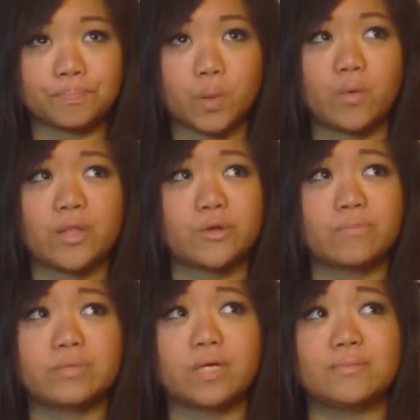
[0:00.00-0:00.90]
when they're
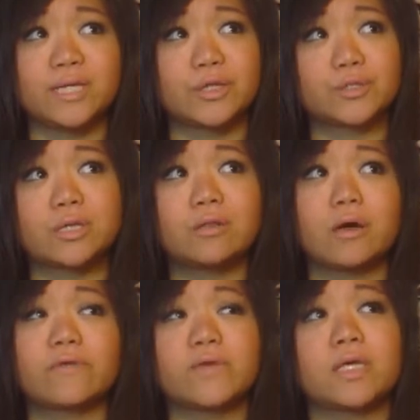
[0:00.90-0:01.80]
in public, there's a
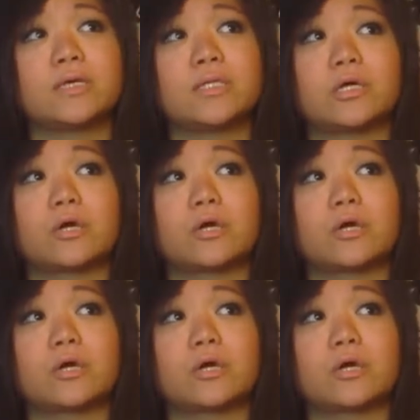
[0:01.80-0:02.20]
lot of kids